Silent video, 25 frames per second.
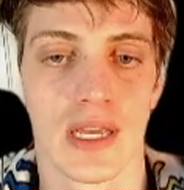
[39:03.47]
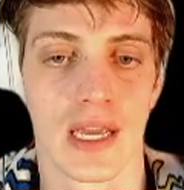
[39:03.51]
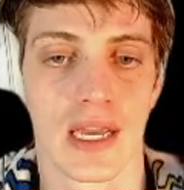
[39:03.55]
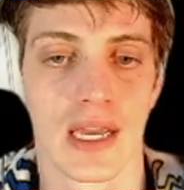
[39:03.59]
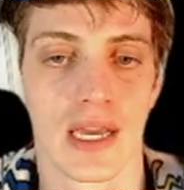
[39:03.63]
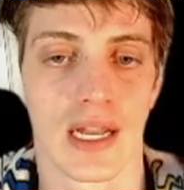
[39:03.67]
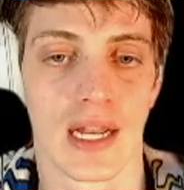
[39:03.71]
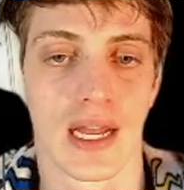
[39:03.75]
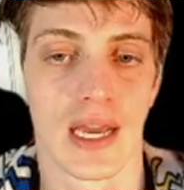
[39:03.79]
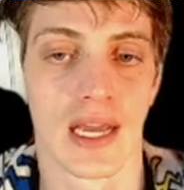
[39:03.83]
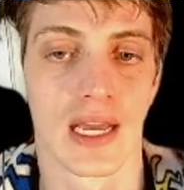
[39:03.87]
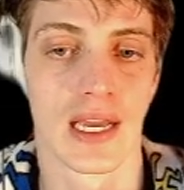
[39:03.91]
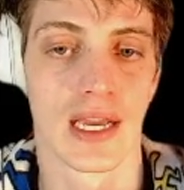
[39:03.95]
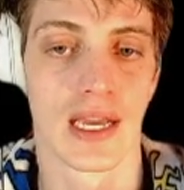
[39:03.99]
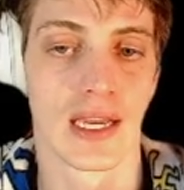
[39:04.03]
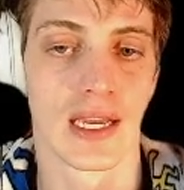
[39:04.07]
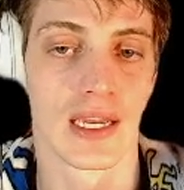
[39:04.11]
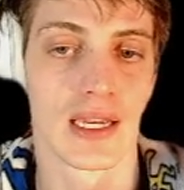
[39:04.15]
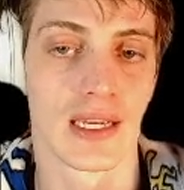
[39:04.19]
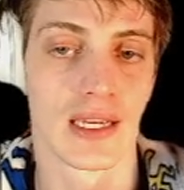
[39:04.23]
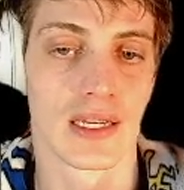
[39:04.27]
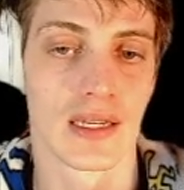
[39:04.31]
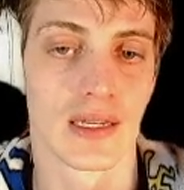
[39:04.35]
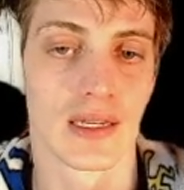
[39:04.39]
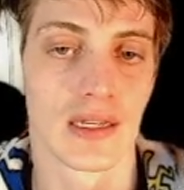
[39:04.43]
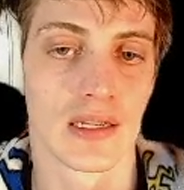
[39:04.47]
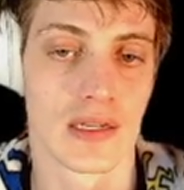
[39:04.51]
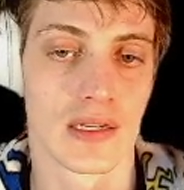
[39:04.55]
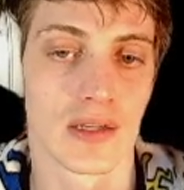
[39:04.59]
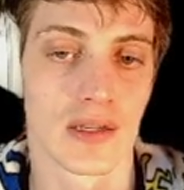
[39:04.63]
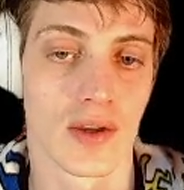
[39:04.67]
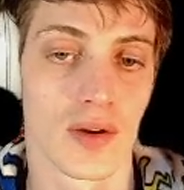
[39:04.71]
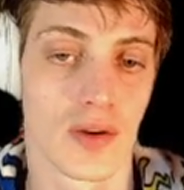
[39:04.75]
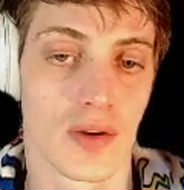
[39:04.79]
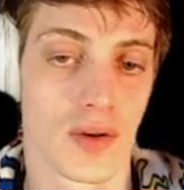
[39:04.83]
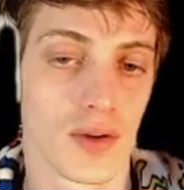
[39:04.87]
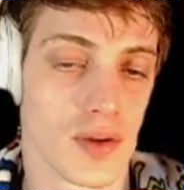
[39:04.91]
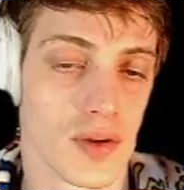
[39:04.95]
and I
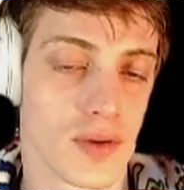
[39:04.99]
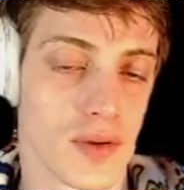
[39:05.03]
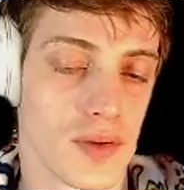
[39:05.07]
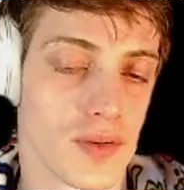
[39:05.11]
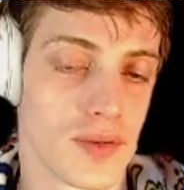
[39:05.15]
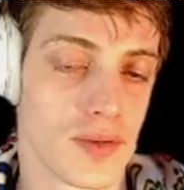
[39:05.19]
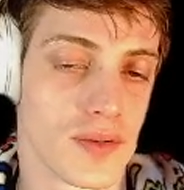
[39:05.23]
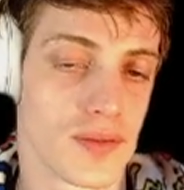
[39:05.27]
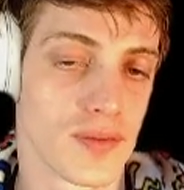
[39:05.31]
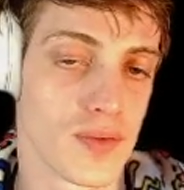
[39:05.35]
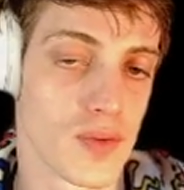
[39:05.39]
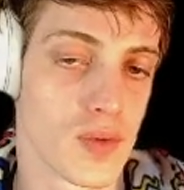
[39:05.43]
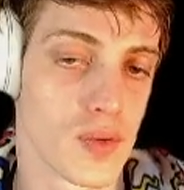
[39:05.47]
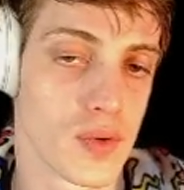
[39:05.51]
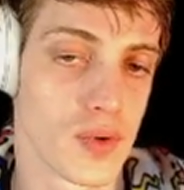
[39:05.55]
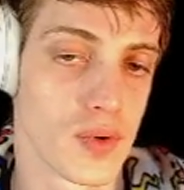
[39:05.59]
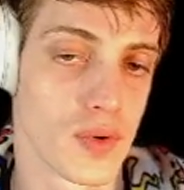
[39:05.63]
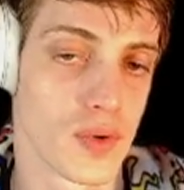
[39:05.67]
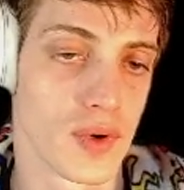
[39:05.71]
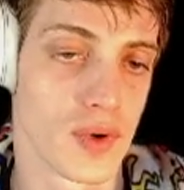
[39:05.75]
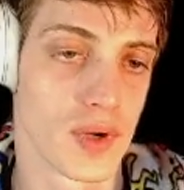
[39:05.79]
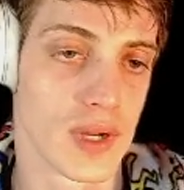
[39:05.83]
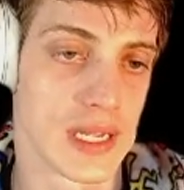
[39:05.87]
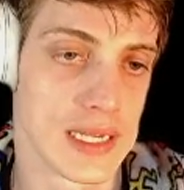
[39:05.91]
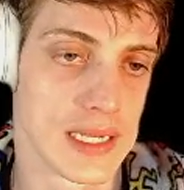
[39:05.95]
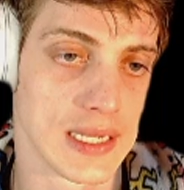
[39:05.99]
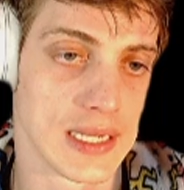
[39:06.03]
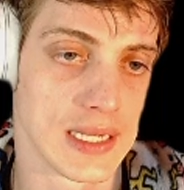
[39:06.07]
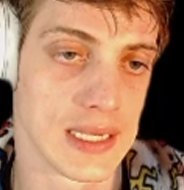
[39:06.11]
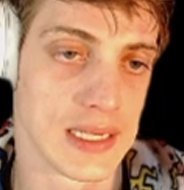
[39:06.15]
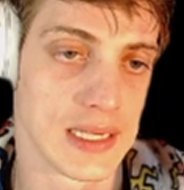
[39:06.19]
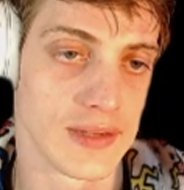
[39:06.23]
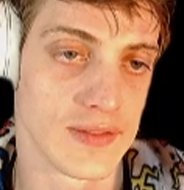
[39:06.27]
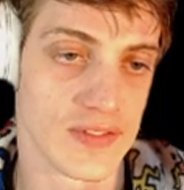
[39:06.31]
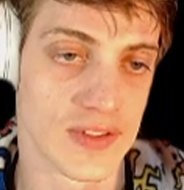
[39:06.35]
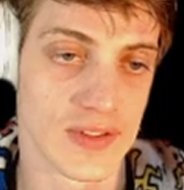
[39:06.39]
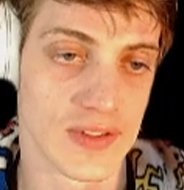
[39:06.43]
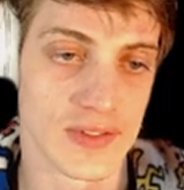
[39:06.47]
called for
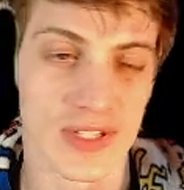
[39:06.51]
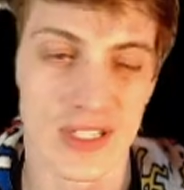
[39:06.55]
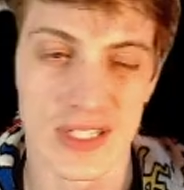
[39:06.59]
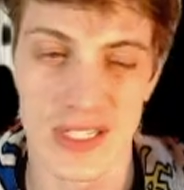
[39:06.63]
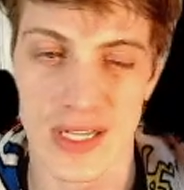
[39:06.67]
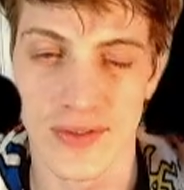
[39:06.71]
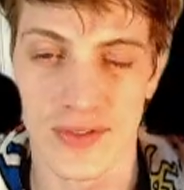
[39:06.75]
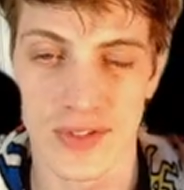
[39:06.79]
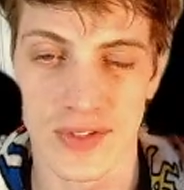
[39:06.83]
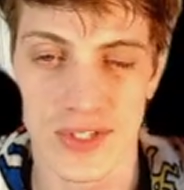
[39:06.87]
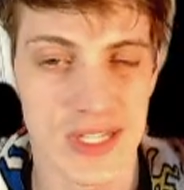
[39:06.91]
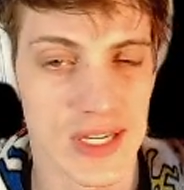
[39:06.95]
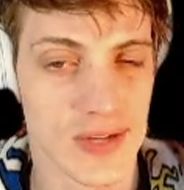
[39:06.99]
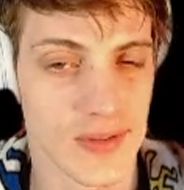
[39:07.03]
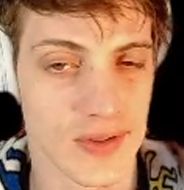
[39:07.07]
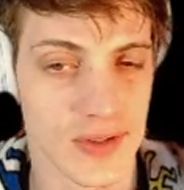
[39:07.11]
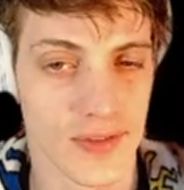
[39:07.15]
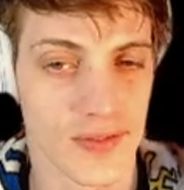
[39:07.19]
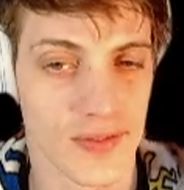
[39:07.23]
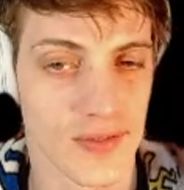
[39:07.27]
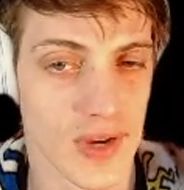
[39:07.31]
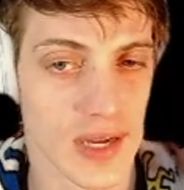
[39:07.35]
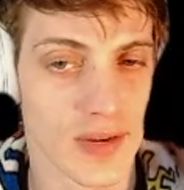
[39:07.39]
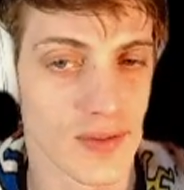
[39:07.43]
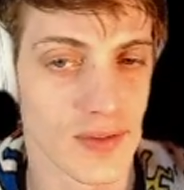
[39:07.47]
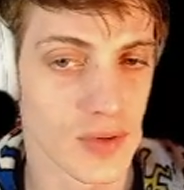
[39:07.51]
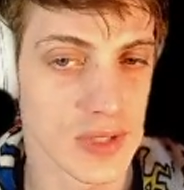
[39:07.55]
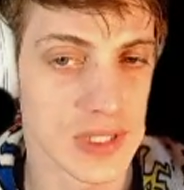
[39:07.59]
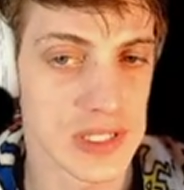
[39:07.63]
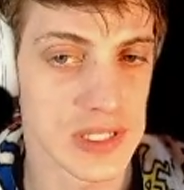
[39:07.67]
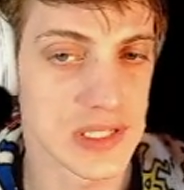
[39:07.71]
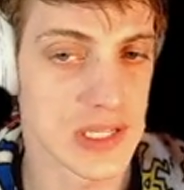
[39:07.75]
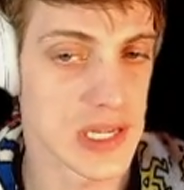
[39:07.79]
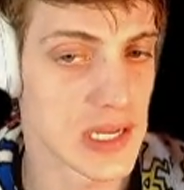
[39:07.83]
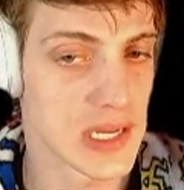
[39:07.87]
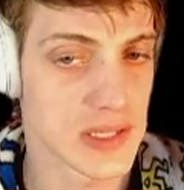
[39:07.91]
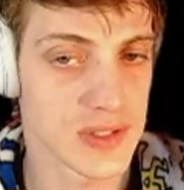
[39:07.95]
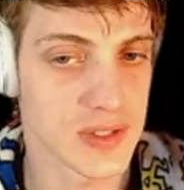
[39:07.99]
a 57.75
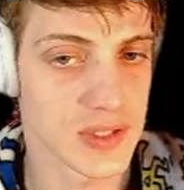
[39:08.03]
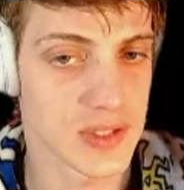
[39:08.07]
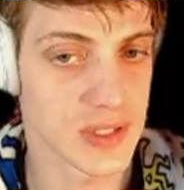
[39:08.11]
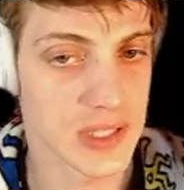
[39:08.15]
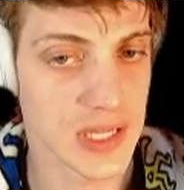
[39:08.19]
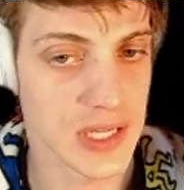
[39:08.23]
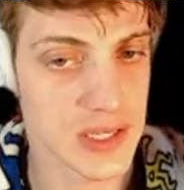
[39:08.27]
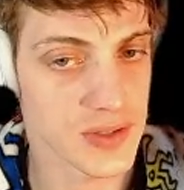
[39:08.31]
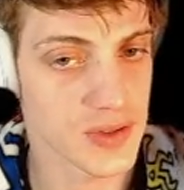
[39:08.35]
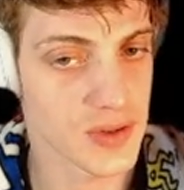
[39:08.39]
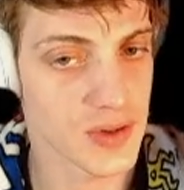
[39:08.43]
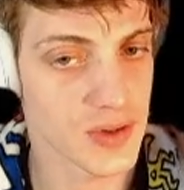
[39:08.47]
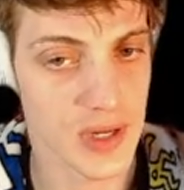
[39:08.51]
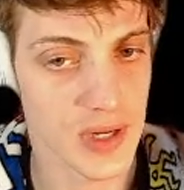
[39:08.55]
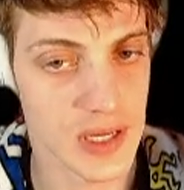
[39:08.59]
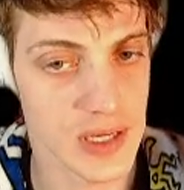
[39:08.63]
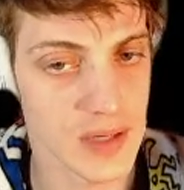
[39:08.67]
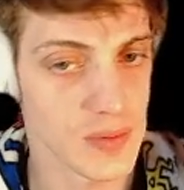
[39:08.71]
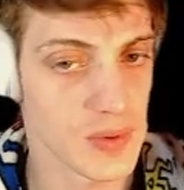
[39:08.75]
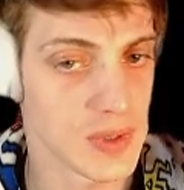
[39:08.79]
retest yesterday.